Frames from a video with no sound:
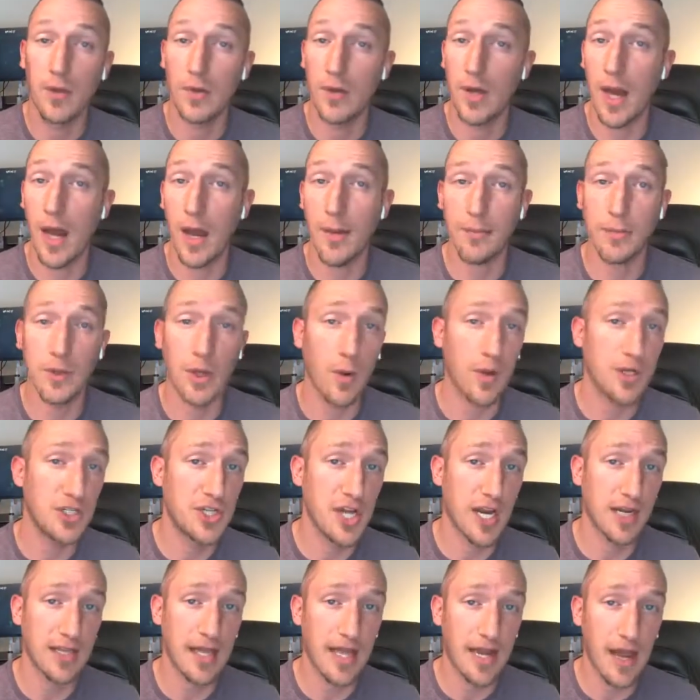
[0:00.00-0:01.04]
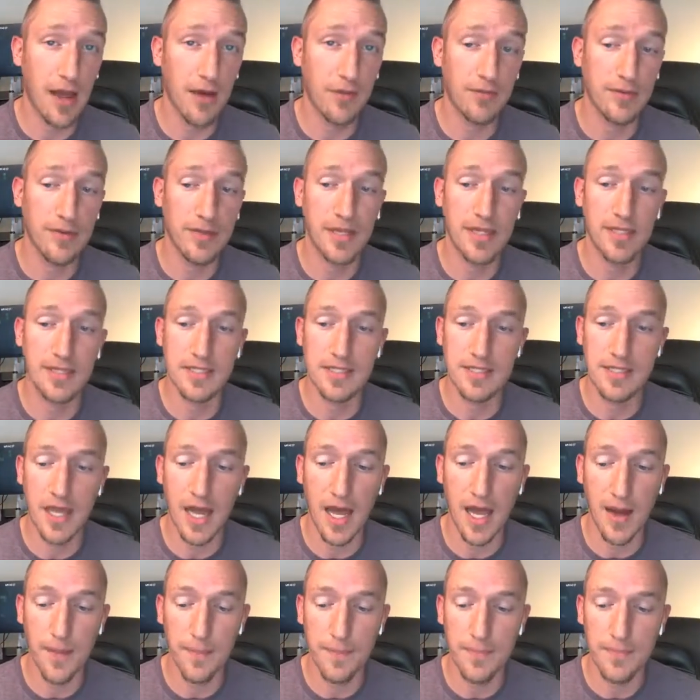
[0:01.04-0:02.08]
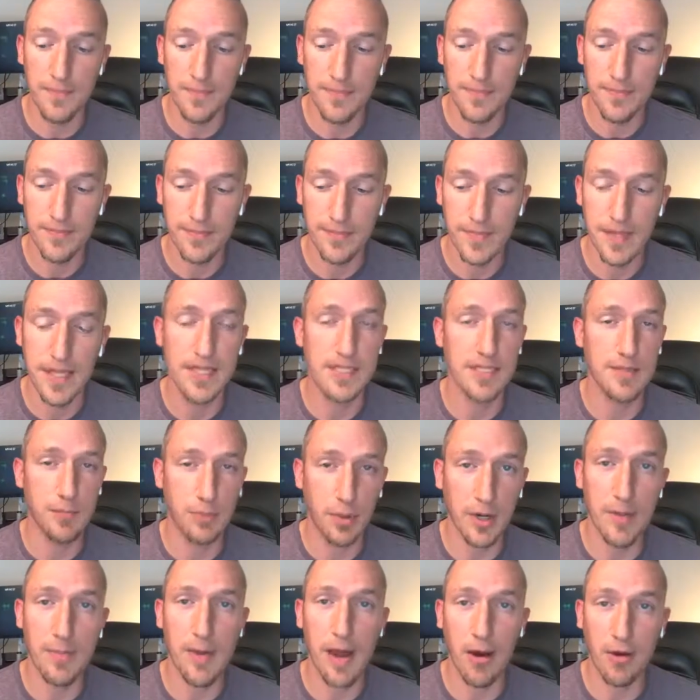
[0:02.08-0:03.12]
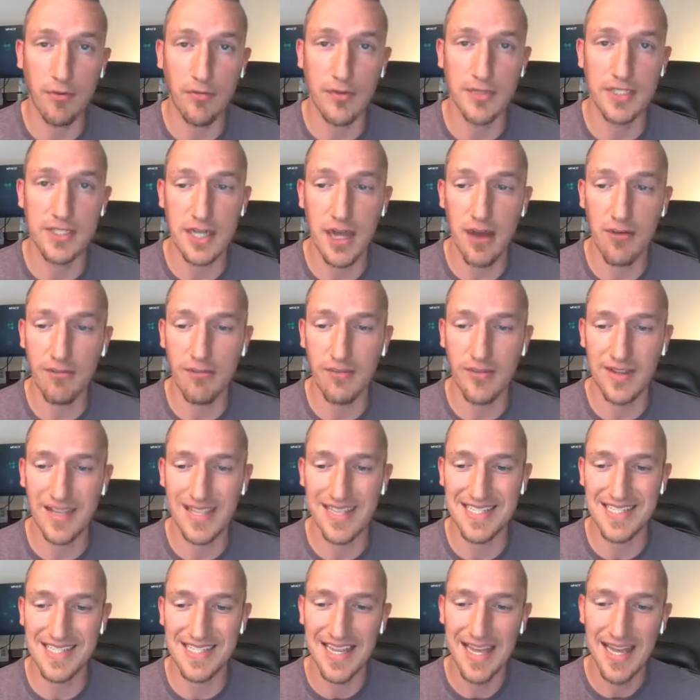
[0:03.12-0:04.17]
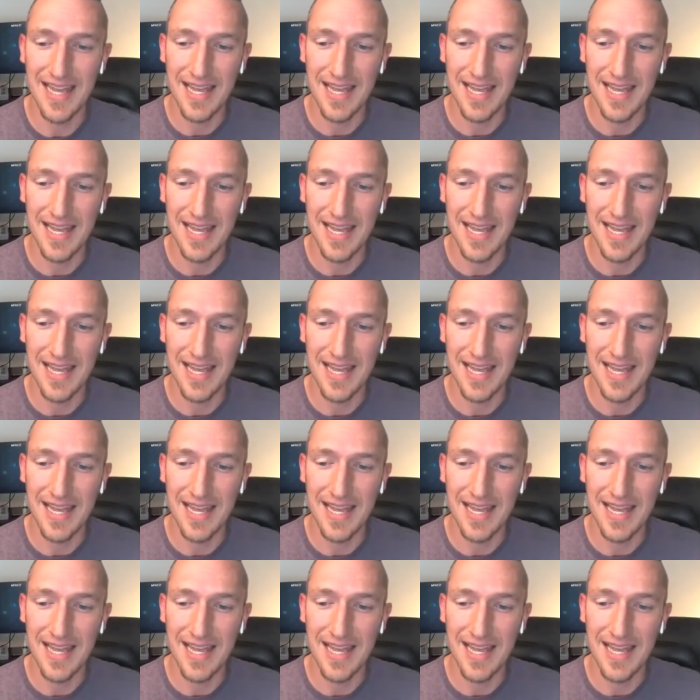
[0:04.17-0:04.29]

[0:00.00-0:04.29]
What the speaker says: Go and check that out. It's some pretty powerful stuff. It's